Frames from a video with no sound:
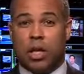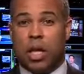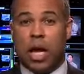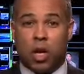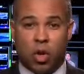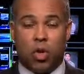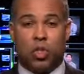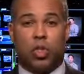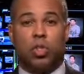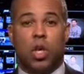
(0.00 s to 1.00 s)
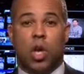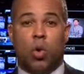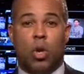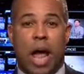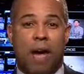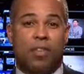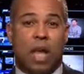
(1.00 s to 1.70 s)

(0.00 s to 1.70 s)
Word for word: lane closures would have